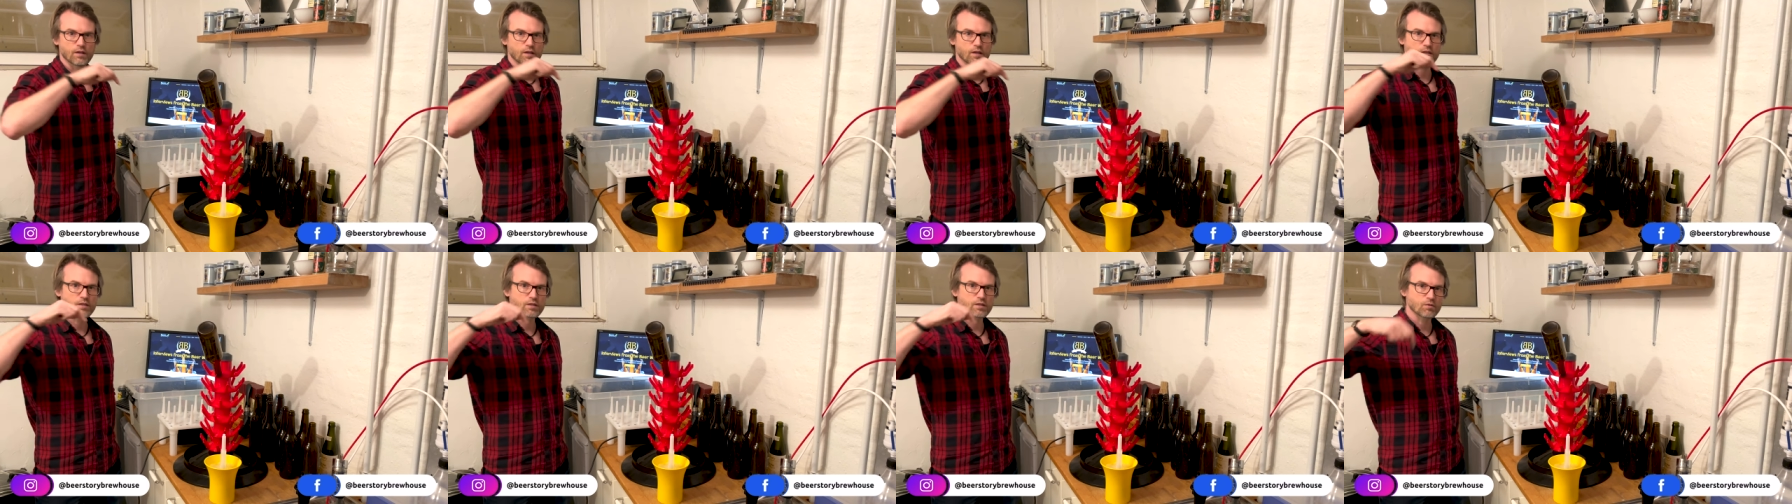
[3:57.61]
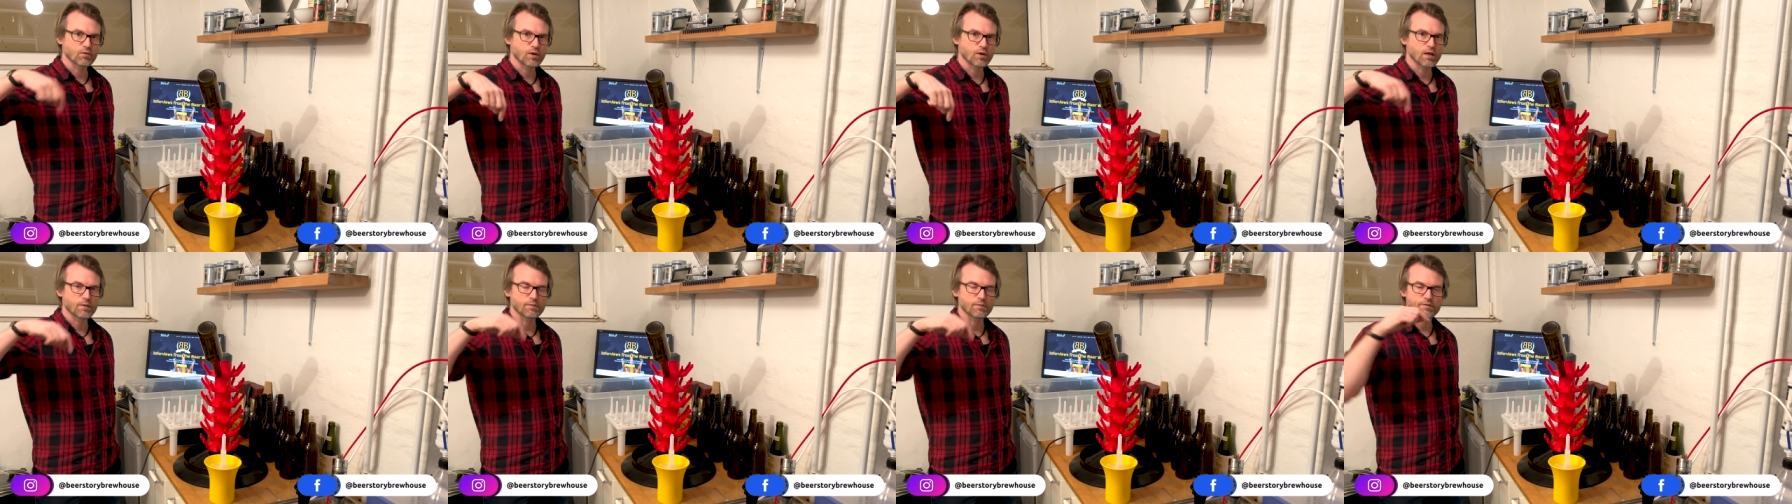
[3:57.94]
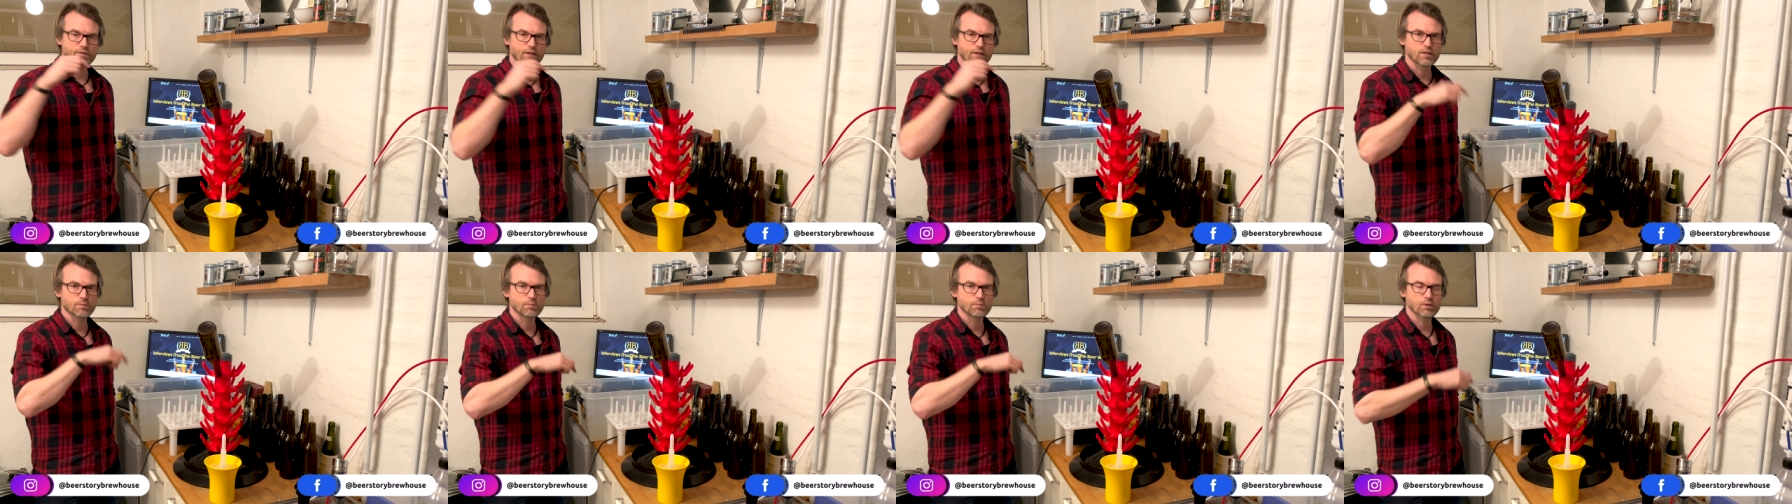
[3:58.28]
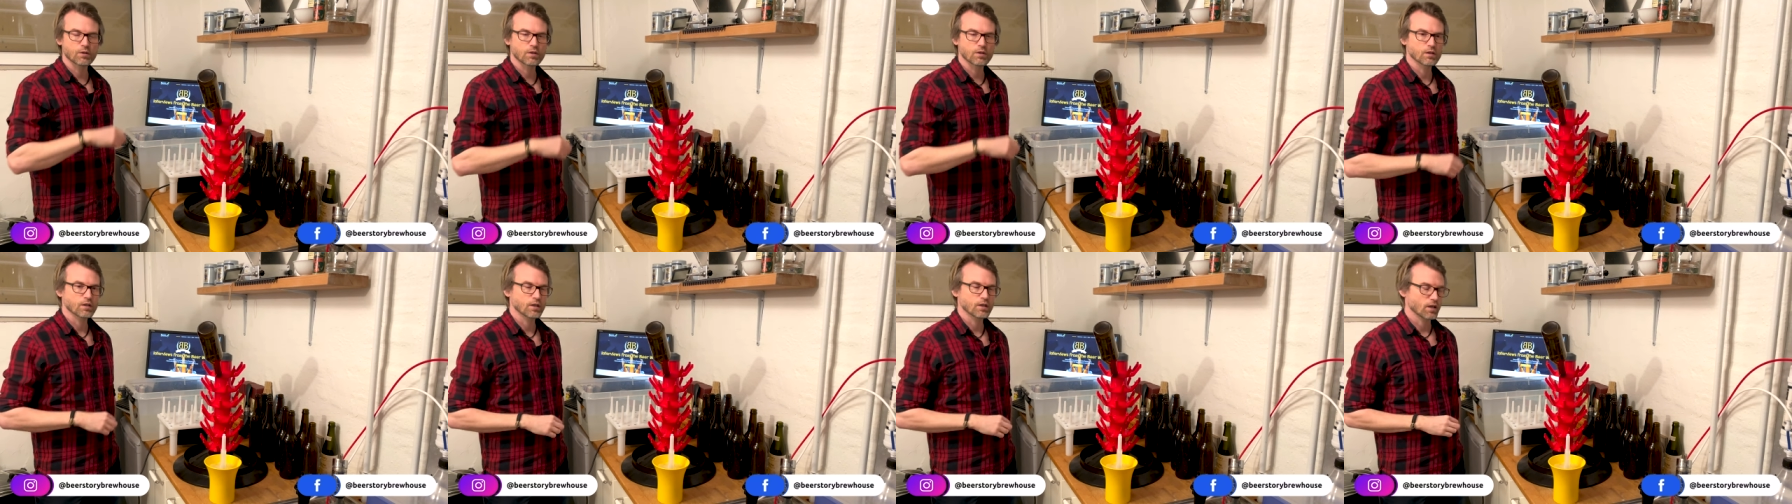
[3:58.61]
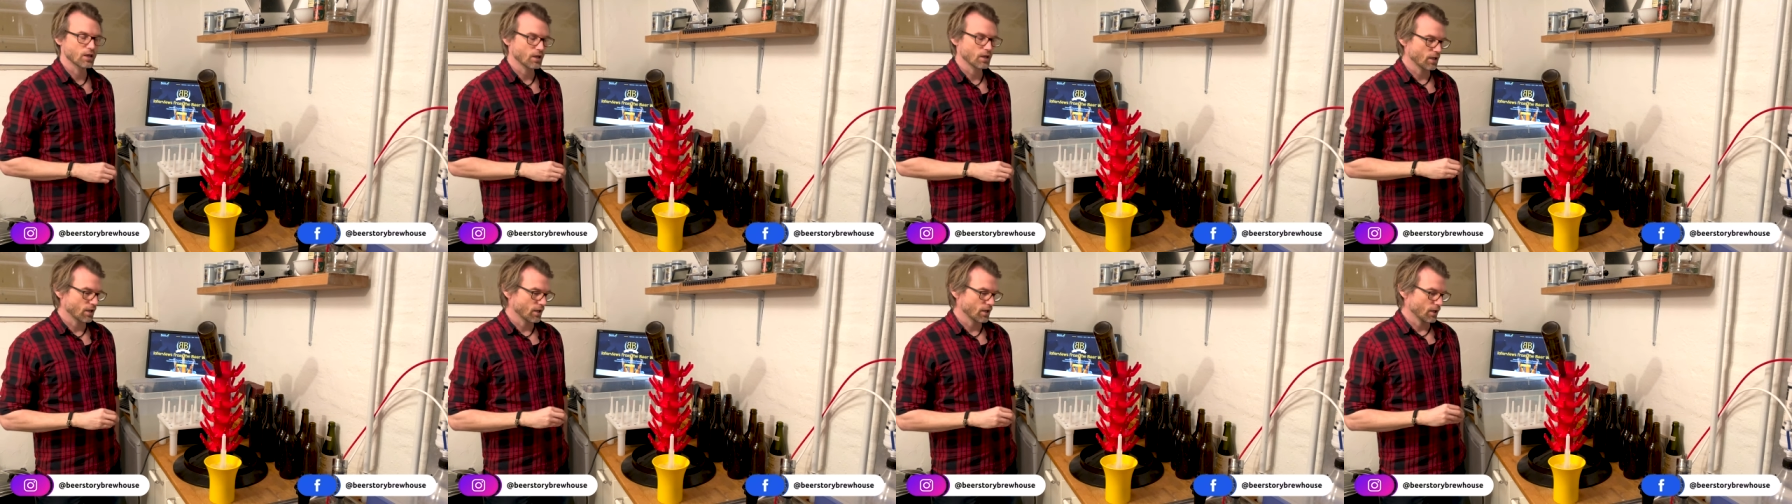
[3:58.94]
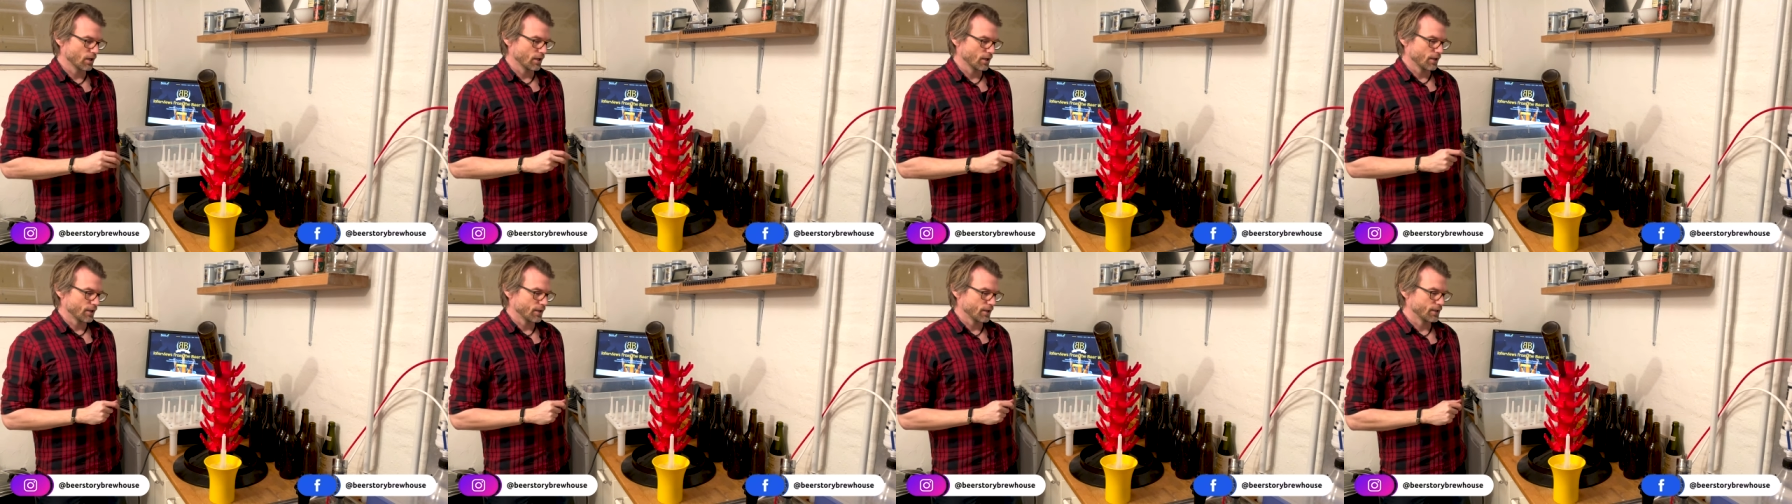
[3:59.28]
Instagram, Facebook.
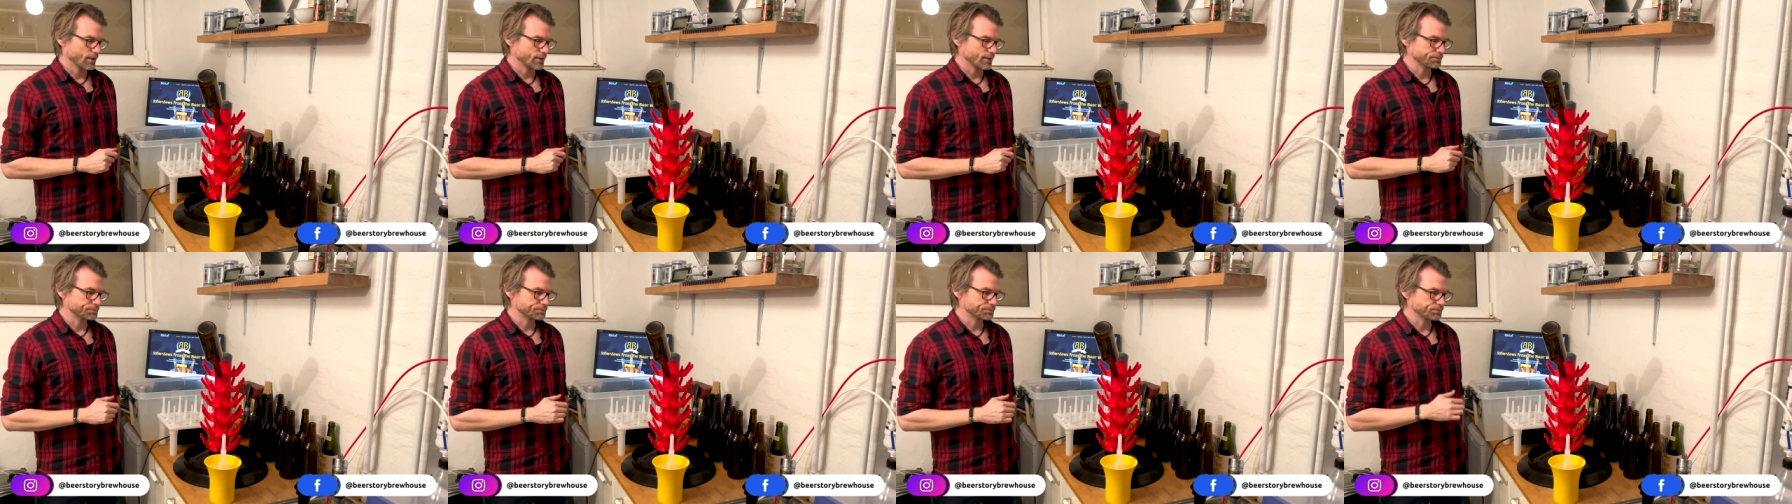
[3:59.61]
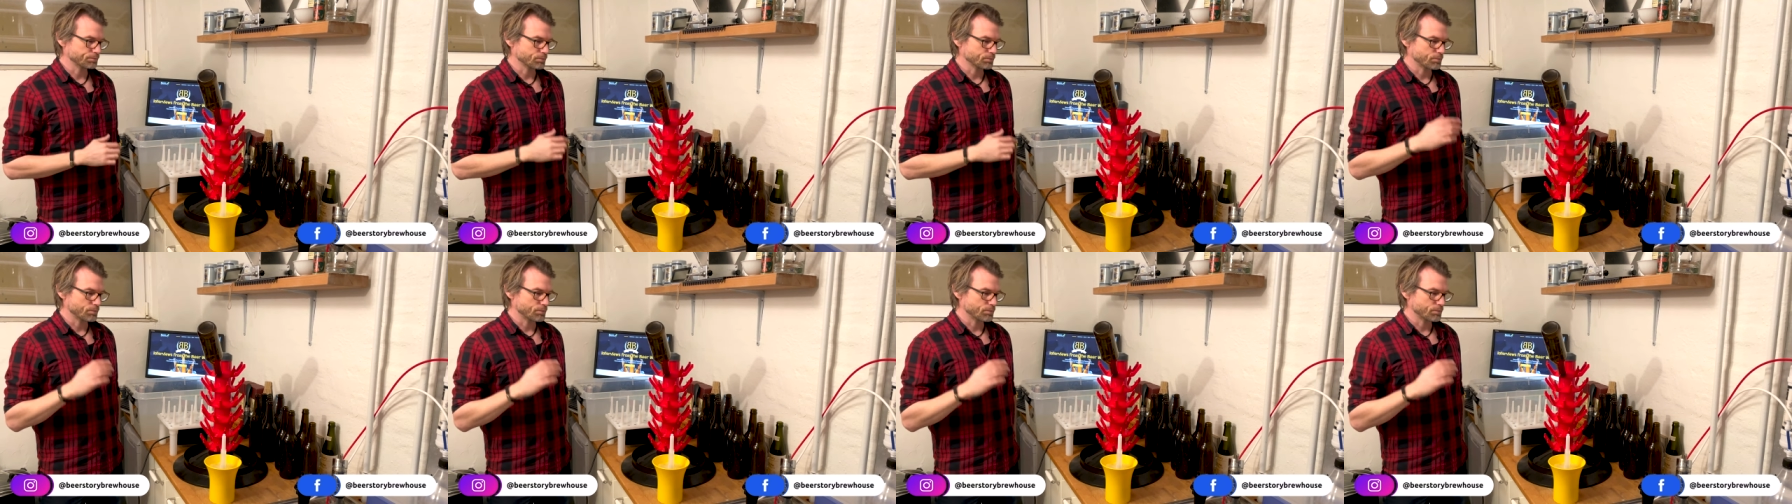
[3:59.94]
Um,